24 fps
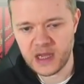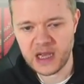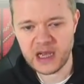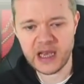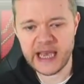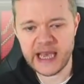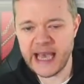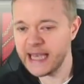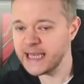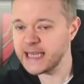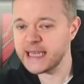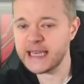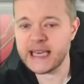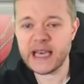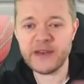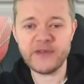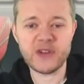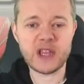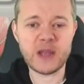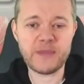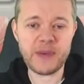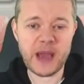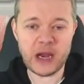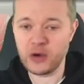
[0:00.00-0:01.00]
He hasn't
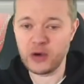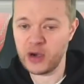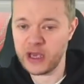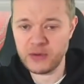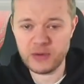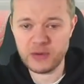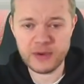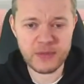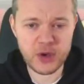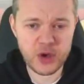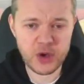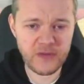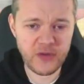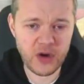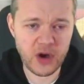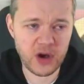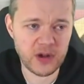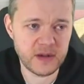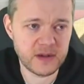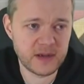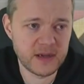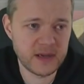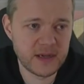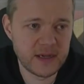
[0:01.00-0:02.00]
given the penalty. We move on